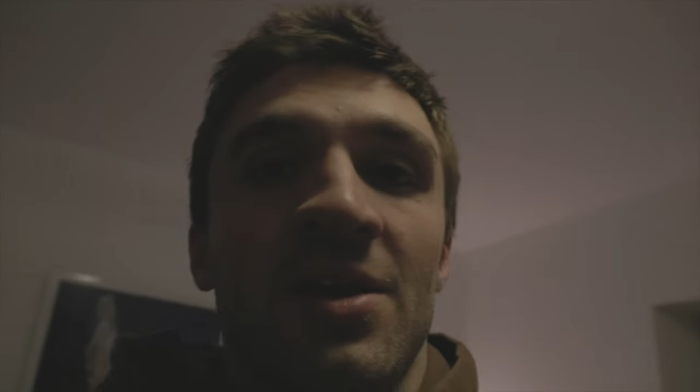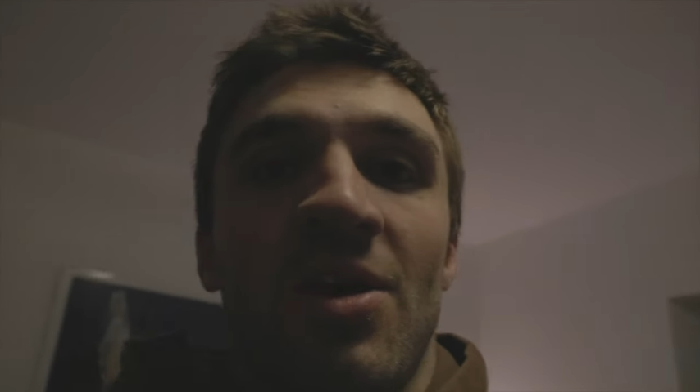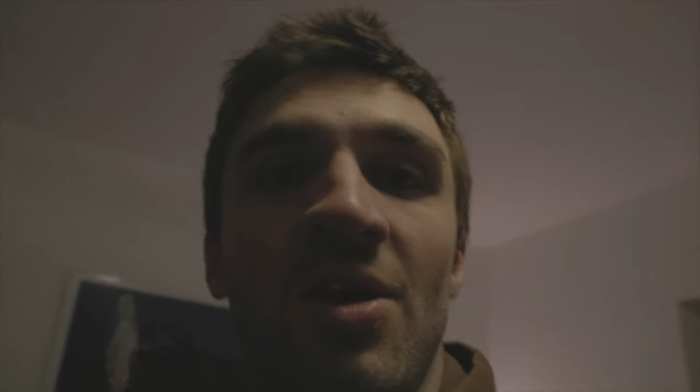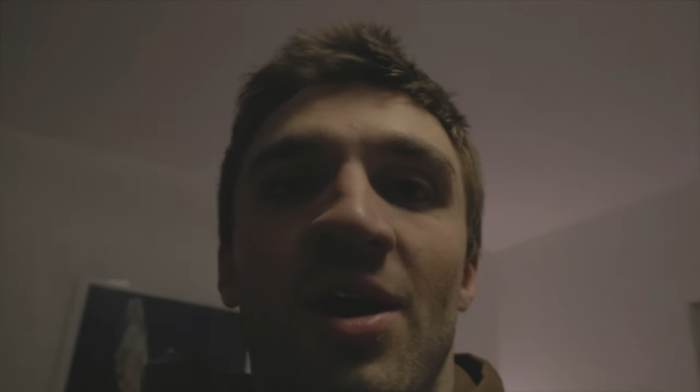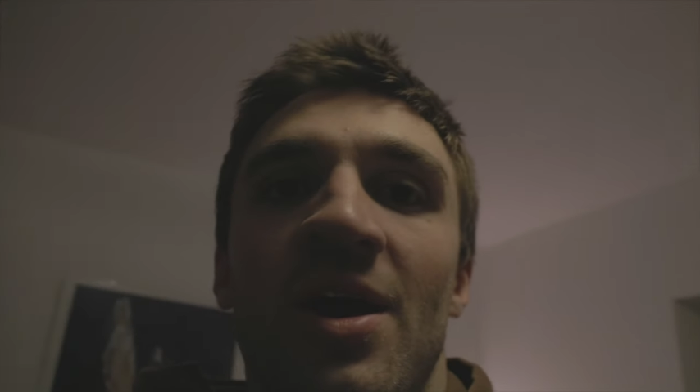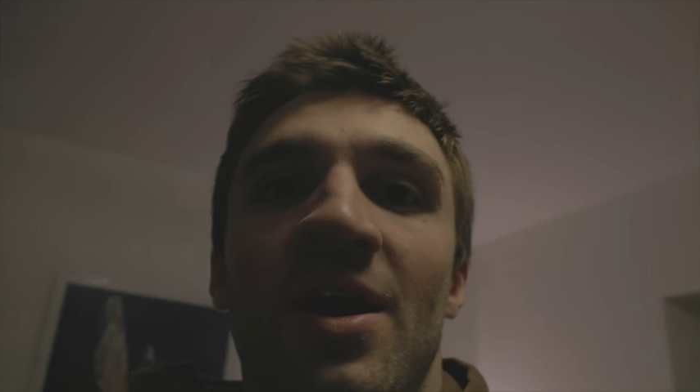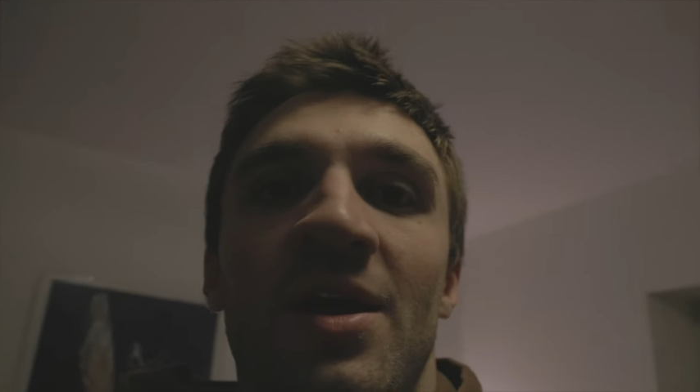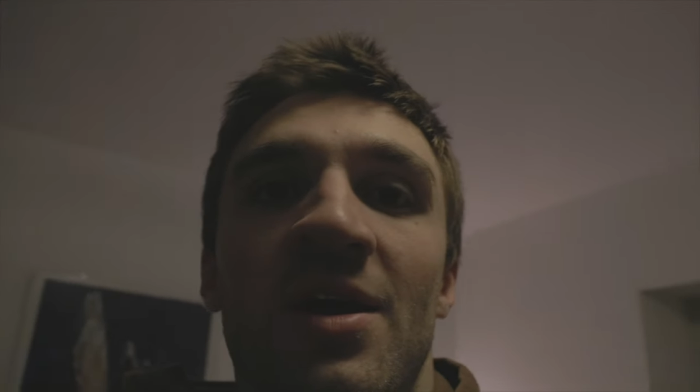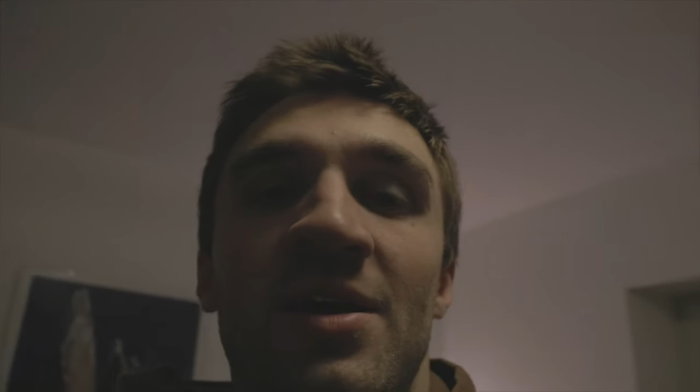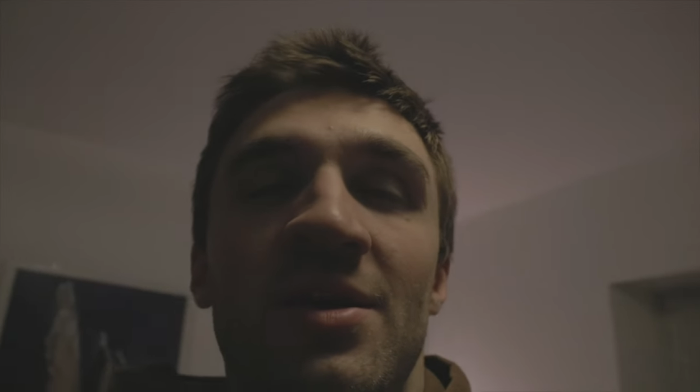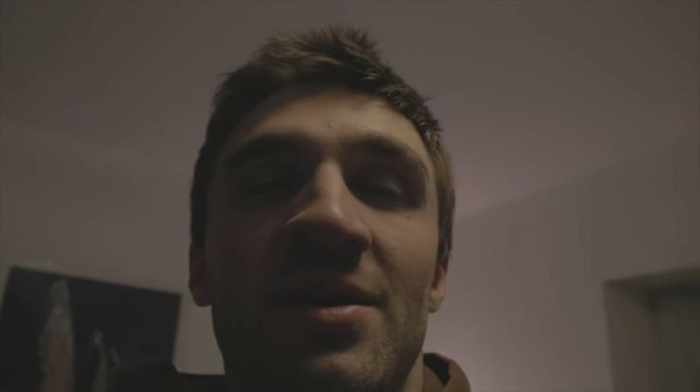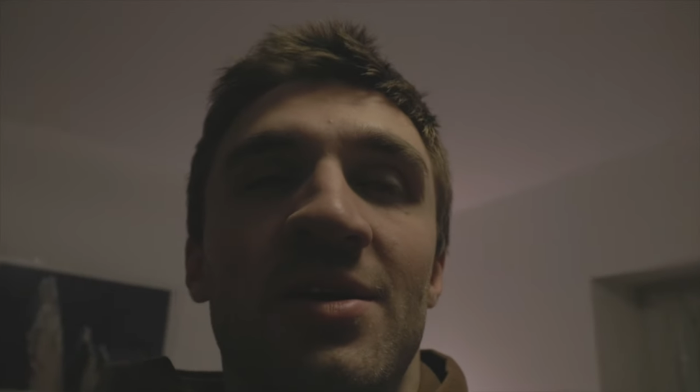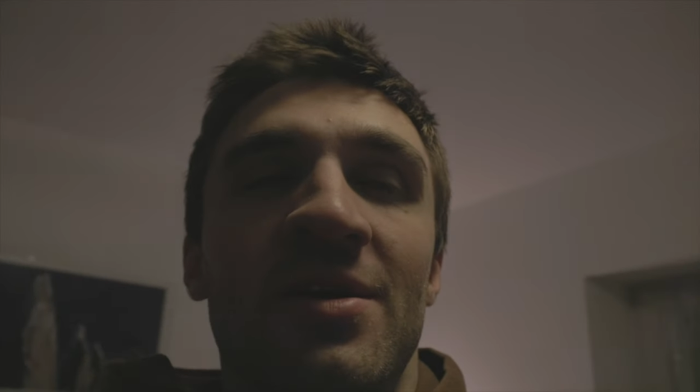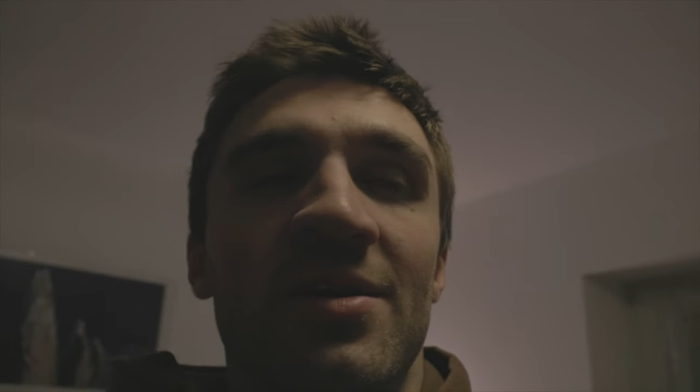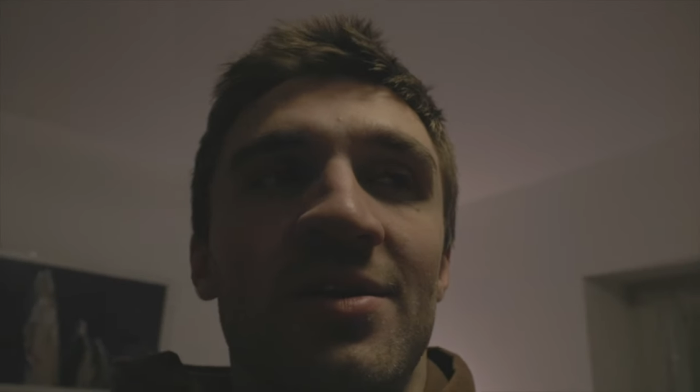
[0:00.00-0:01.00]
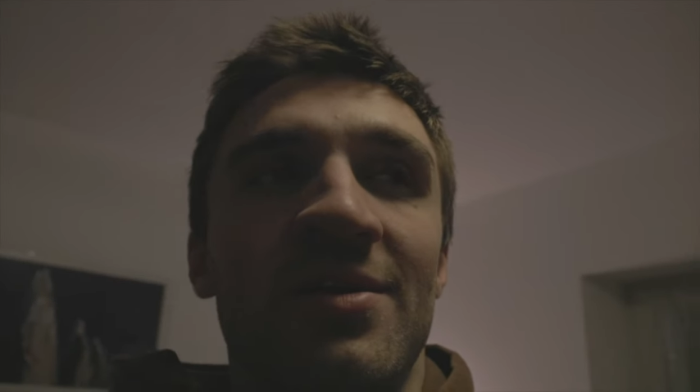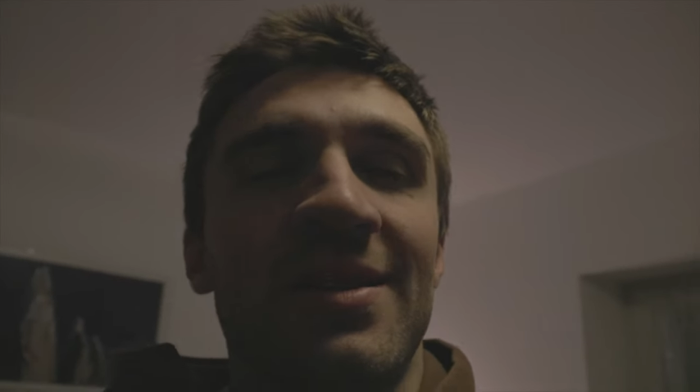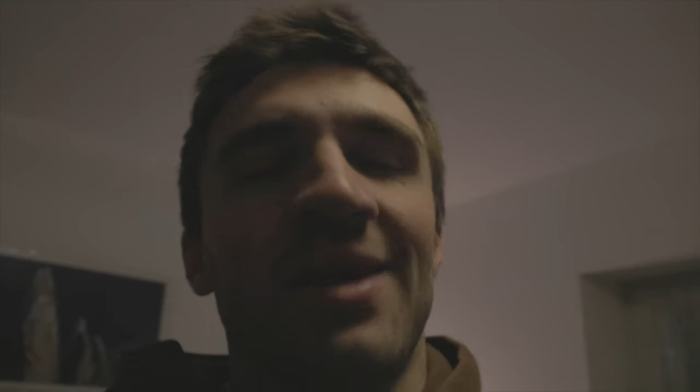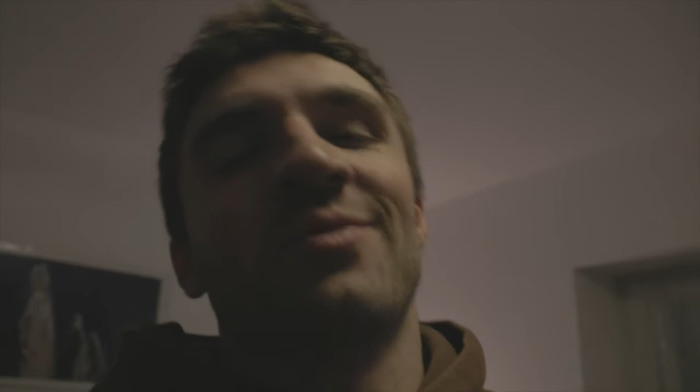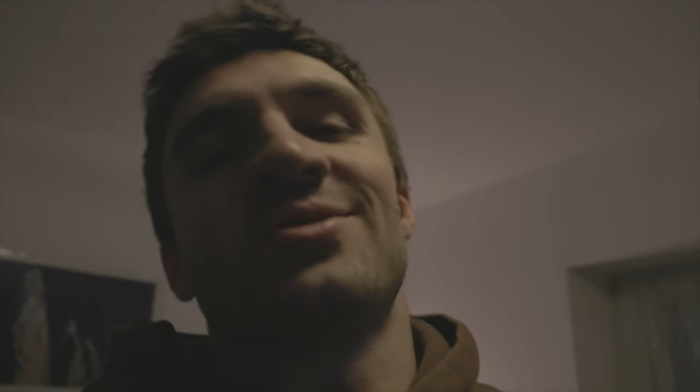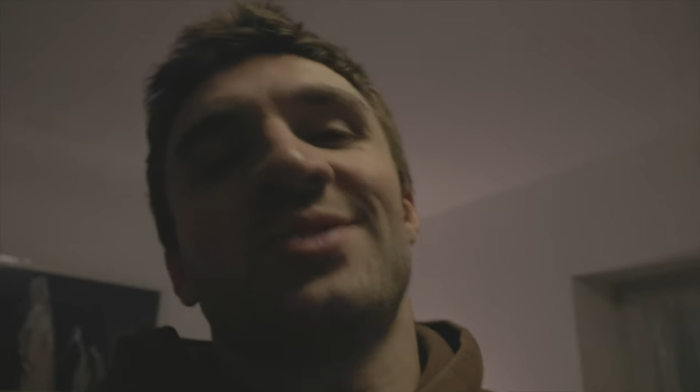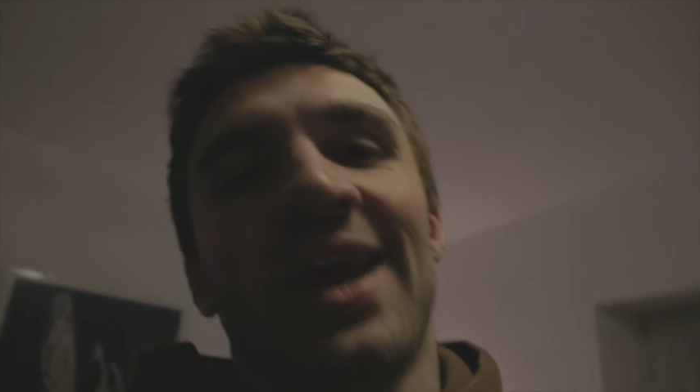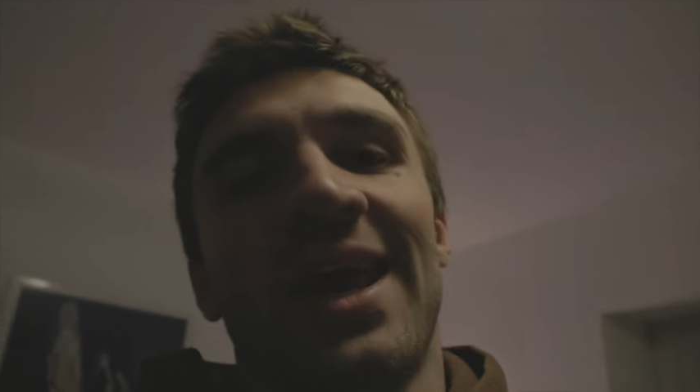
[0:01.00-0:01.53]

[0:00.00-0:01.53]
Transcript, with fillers: Got a, there was